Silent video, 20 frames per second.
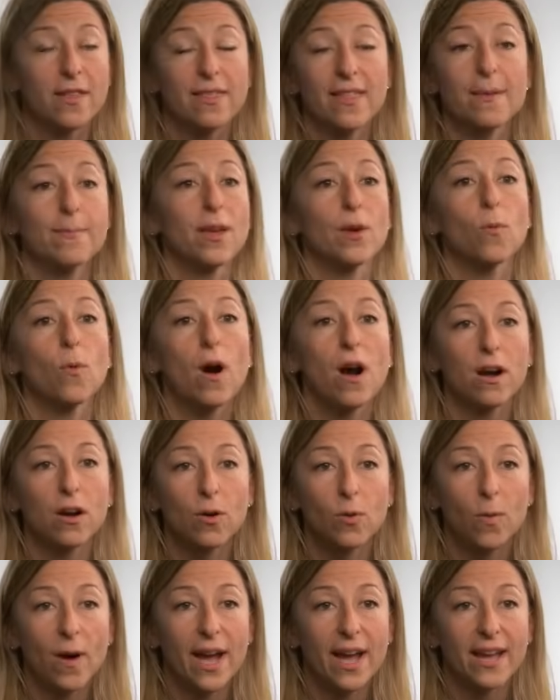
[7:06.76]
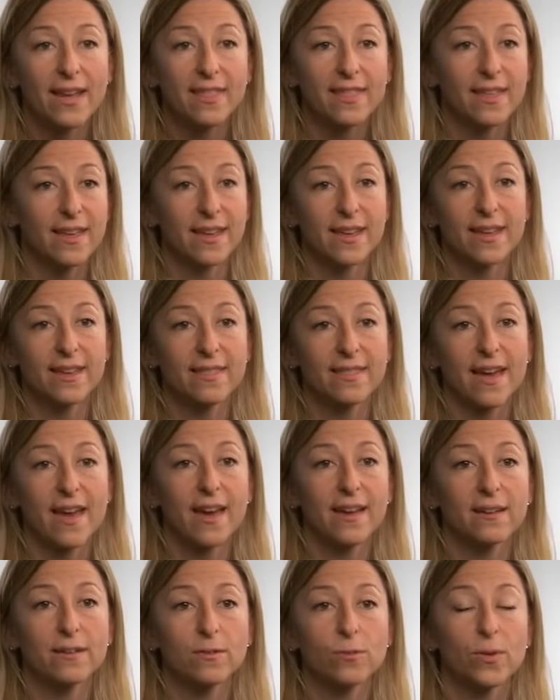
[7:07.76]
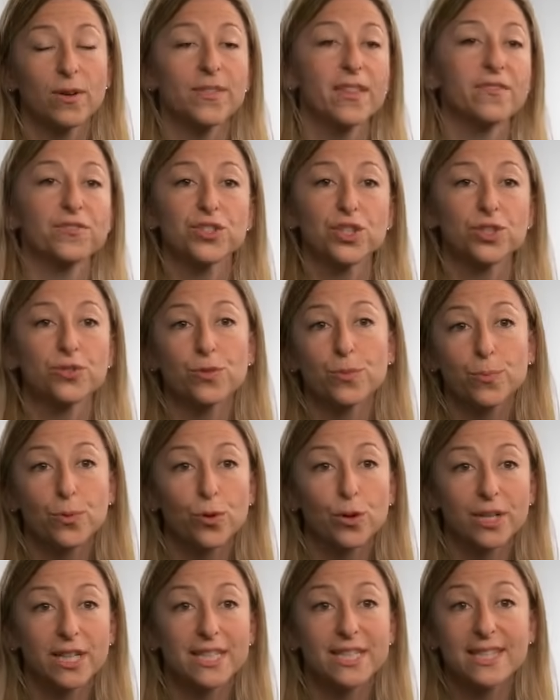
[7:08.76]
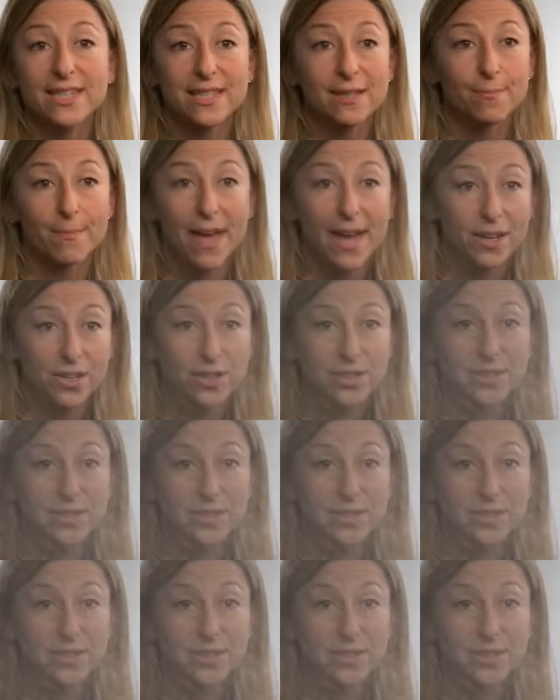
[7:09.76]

they may walk away thinking that what they've just reported doesn't matter.